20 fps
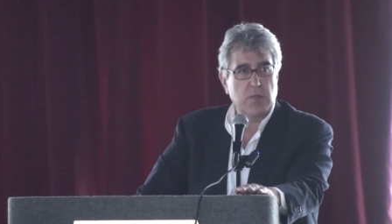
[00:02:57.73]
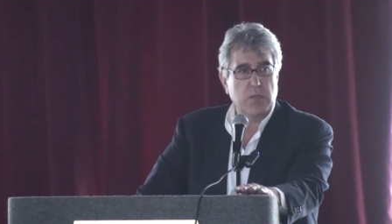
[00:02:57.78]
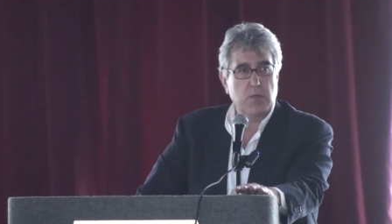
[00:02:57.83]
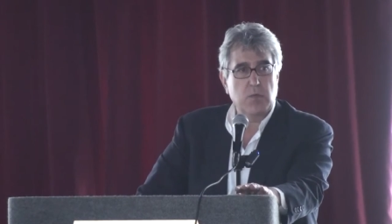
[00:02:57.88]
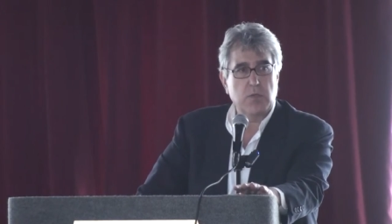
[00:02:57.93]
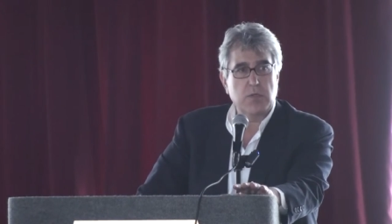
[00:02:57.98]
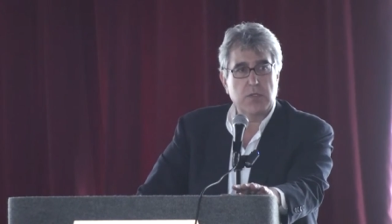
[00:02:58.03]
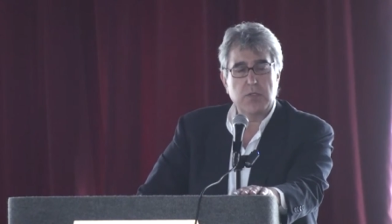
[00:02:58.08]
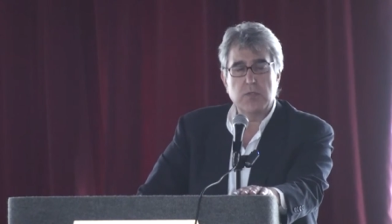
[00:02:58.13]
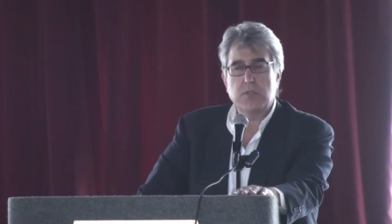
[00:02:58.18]
We
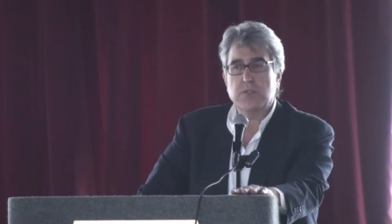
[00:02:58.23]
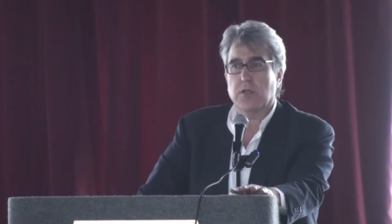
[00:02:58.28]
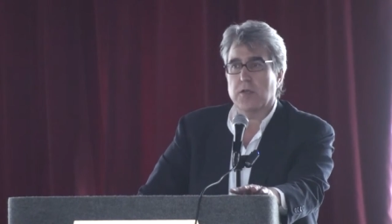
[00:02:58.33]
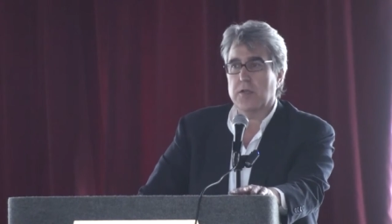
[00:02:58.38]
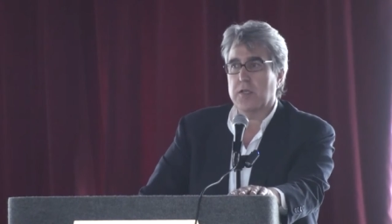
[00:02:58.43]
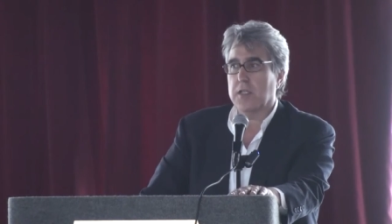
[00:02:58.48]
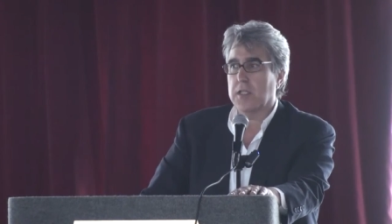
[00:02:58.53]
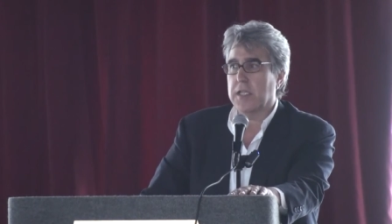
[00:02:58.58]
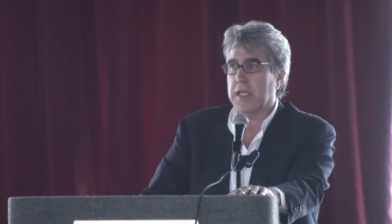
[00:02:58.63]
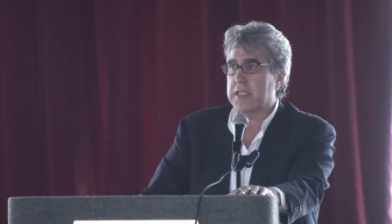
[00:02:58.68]
will use
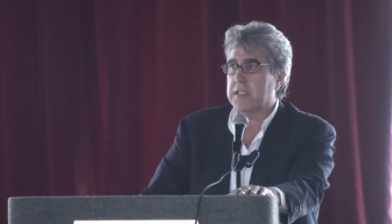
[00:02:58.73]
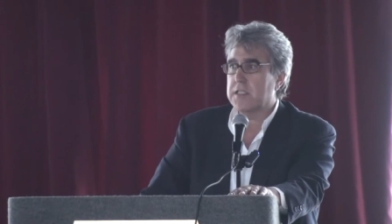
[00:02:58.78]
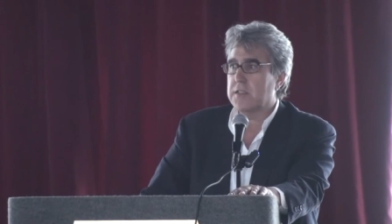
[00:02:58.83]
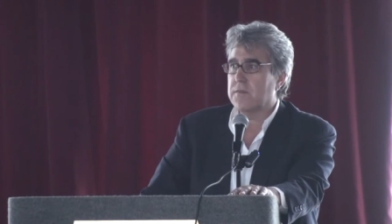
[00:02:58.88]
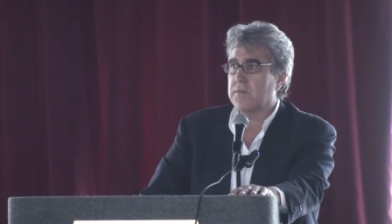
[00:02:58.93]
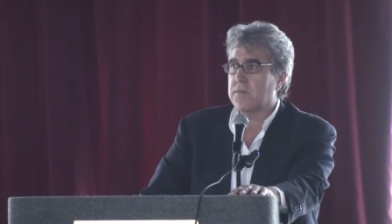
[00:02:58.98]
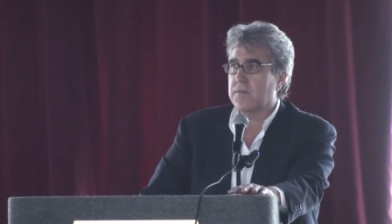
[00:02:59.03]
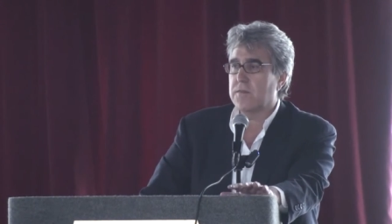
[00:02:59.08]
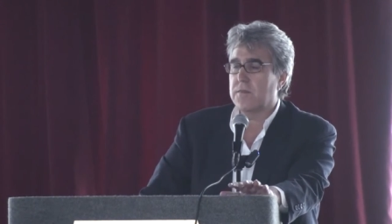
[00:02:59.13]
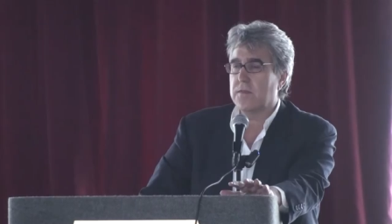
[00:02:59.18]
our
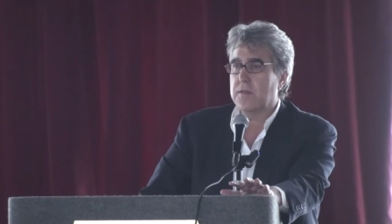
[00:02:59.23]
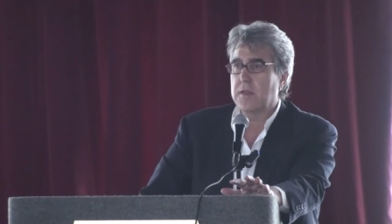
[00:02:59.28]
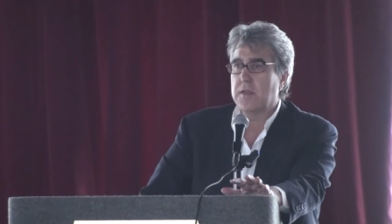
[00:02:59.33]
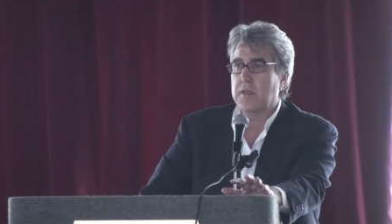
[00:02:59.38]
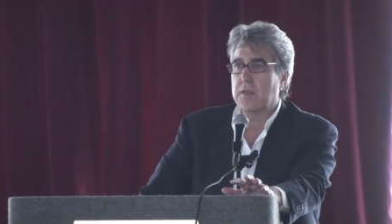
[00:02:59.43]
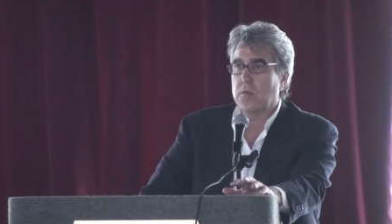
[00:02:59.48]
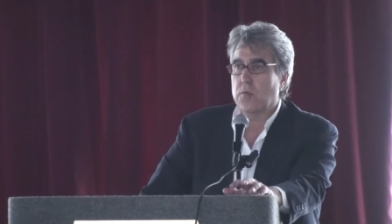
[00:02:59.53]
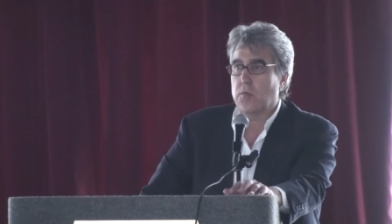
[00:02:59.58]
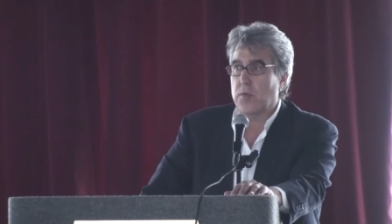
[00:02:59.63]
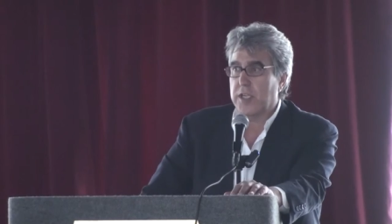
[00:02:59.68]
collective
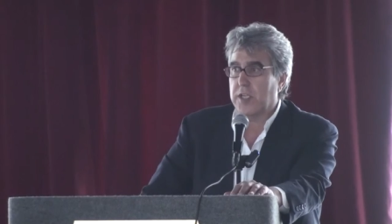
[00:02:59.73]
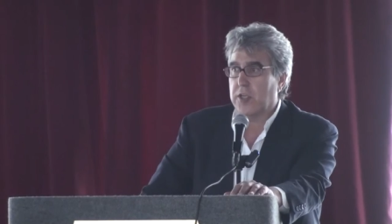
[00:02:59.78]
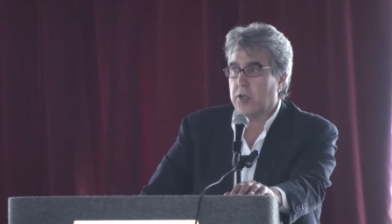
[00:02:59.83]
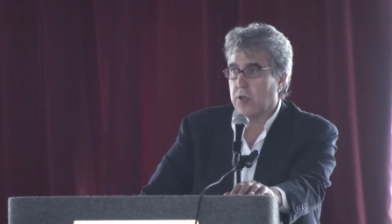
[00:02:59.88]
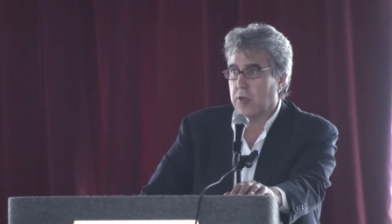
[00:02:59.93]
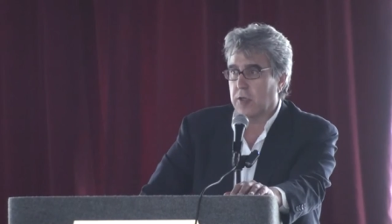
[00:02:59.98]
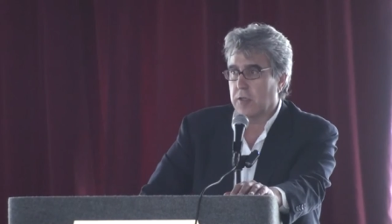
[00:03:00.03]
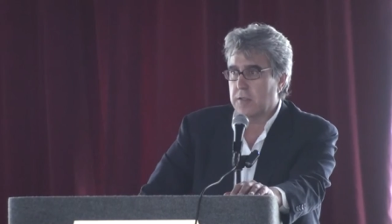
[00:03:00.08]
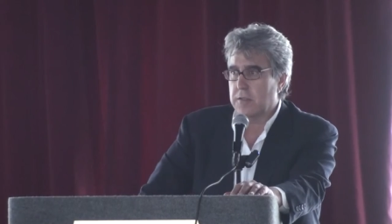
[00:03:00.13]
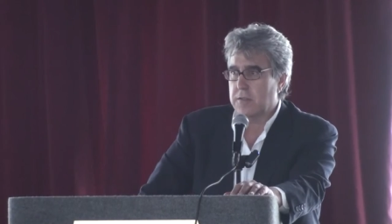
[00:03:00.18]

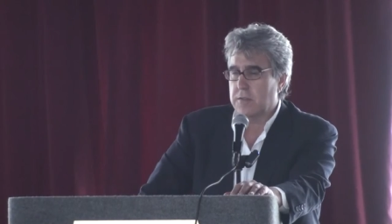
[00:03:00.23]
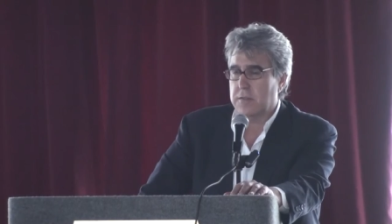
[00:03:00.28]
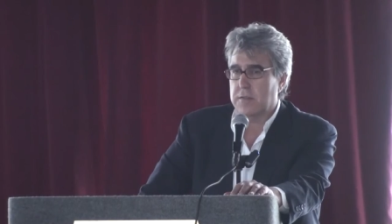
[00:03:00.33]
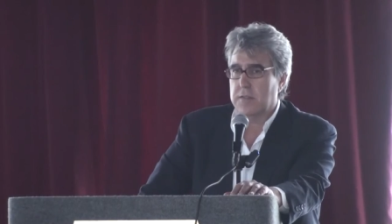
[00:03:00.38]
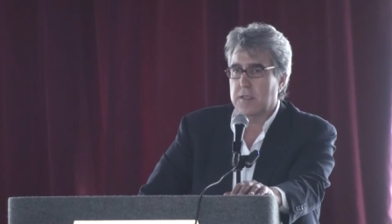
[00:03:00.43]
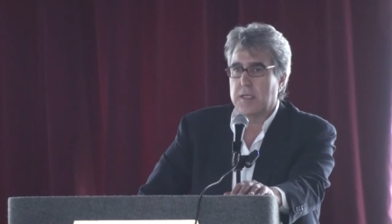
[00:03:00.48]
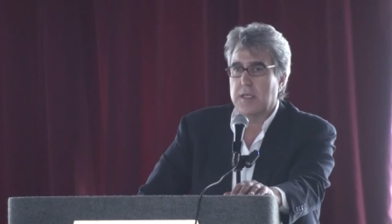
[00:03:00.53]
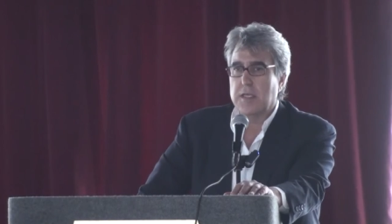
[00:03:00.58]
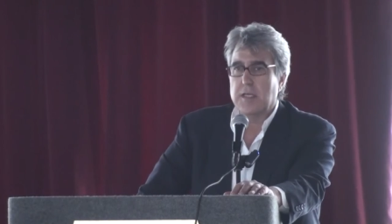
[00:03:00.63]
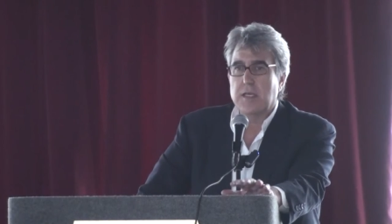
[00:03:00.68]
recall
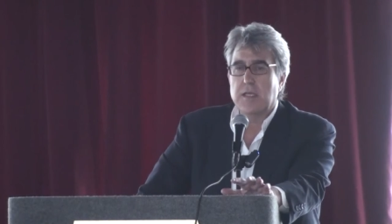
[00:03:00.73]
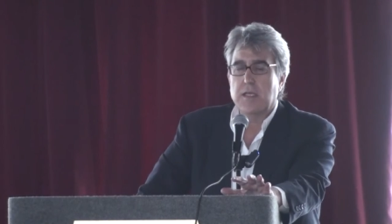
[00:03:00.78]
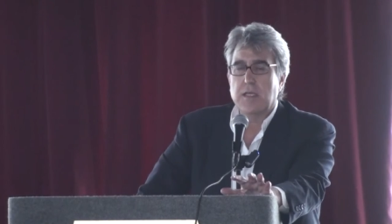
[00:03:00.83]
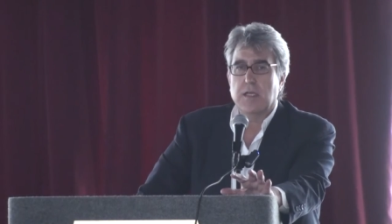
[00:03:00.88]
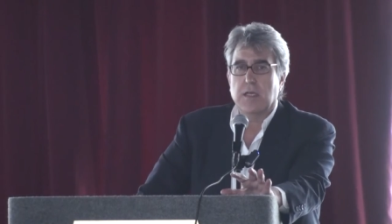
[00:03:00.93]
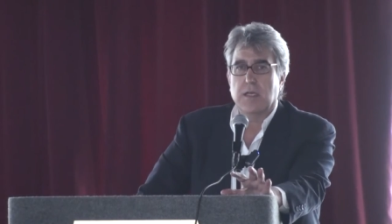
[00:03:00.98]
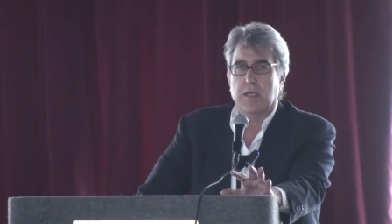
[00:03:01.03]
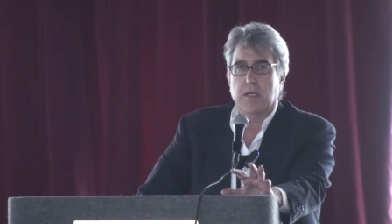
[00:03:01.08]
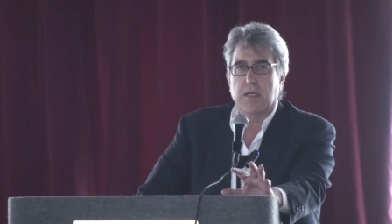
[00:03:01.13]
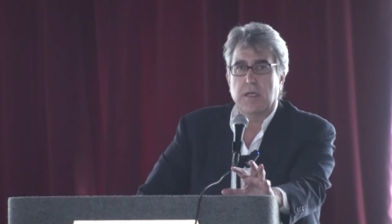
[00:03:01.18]

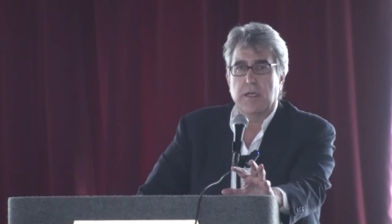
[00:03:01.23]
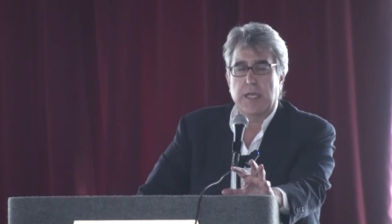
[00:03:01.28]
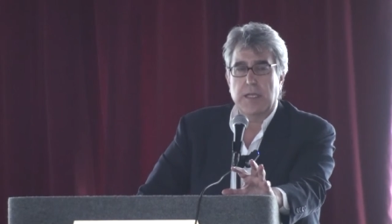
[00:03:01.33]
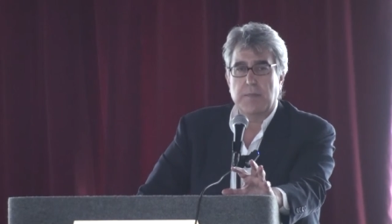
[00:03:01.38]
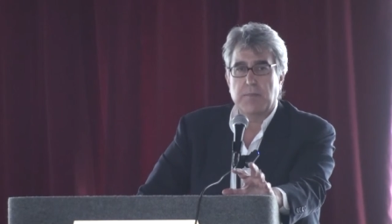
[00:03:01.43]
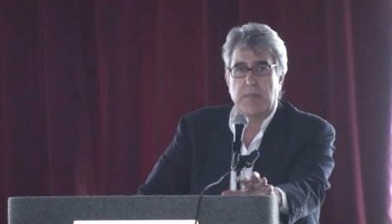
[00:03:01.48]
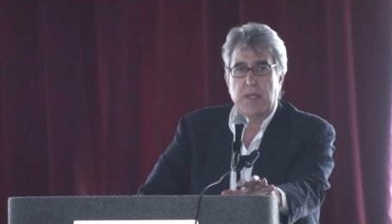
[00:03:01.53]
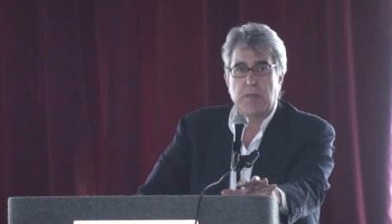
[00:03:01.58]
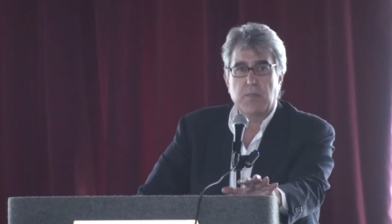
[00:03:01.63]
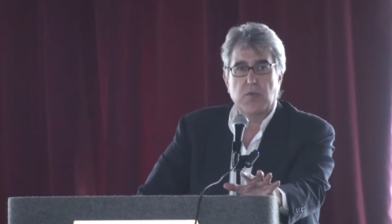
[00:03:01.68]
uh,
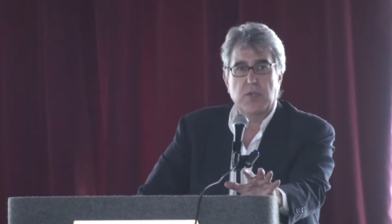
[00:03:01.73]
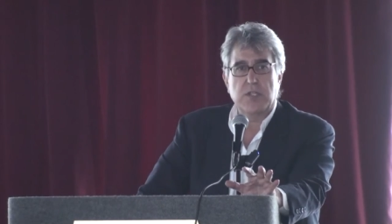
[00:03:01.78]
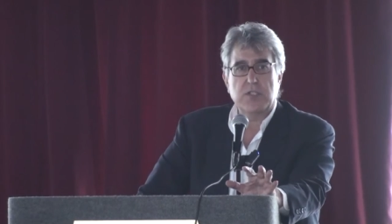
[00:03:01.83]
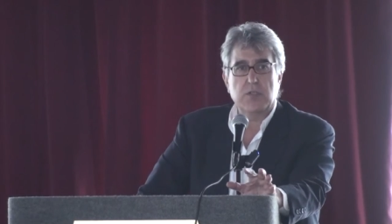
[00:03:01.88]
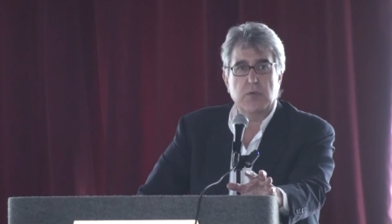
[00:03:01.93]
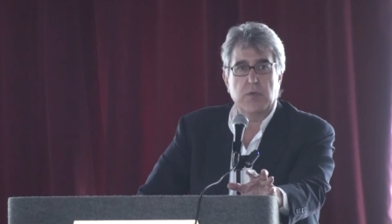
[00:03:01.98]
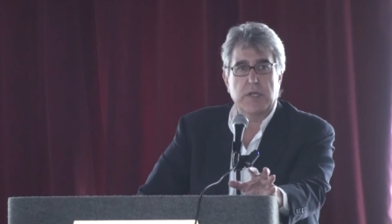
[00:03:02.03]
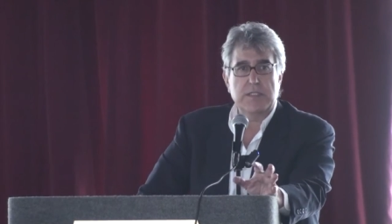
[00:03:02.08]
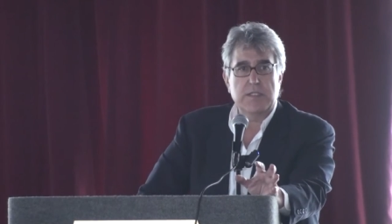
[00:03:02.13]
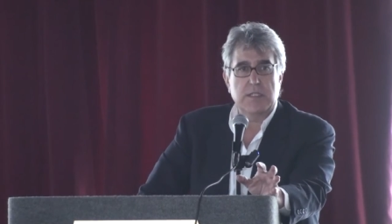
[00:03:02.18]
and memory
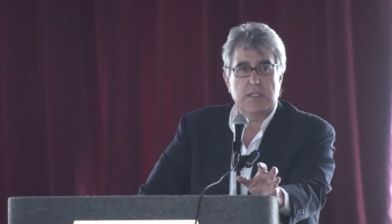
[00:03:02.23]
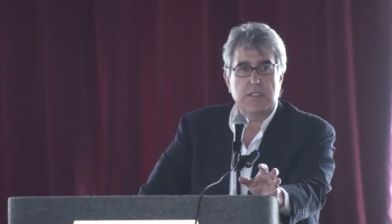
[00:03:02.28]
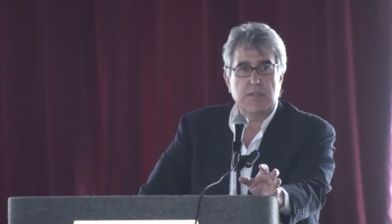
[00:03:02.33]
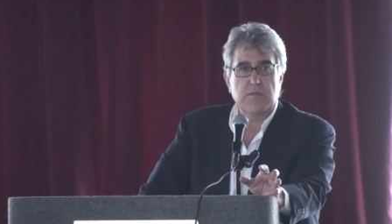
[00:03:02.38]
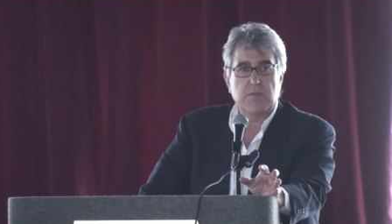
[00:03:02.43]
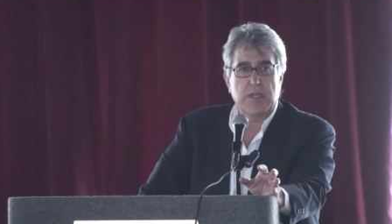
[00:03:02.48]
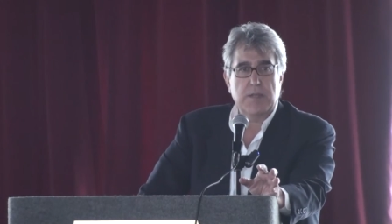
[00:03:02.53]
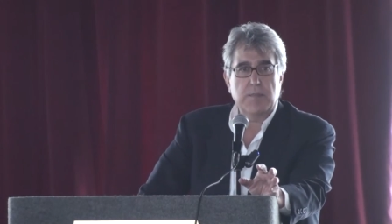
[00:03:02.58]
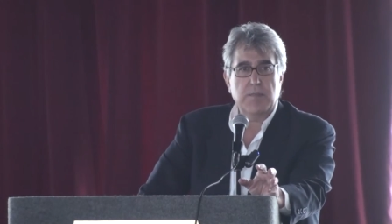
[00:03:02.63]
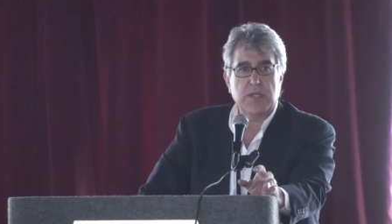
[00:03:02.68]
to
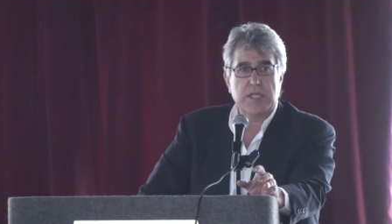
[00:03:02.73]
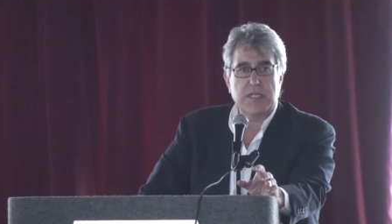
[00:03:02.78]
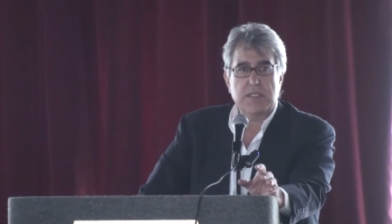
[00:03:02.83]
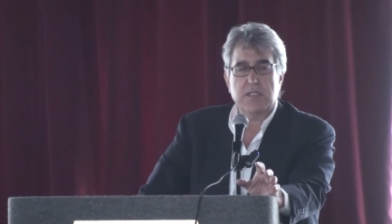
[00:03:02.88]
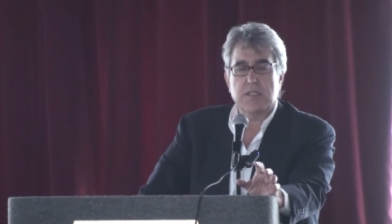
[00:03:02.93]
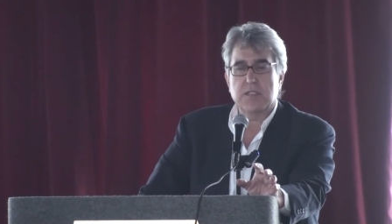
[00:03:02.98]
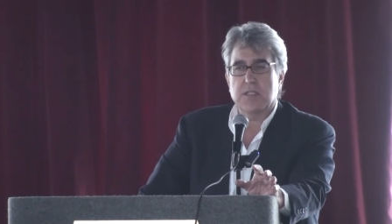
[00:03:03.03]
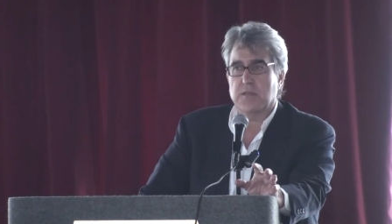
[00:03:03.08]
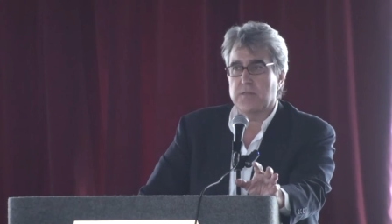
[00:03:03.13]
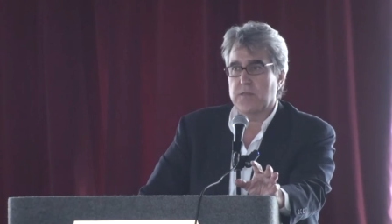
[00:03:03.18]
identify
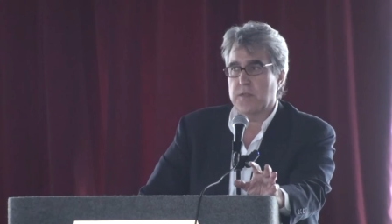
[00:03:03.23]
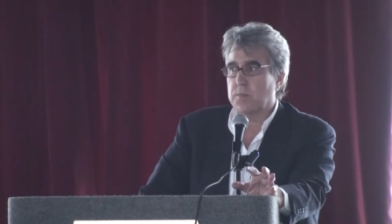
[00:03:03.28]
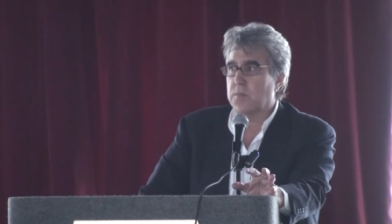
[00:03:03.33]
places of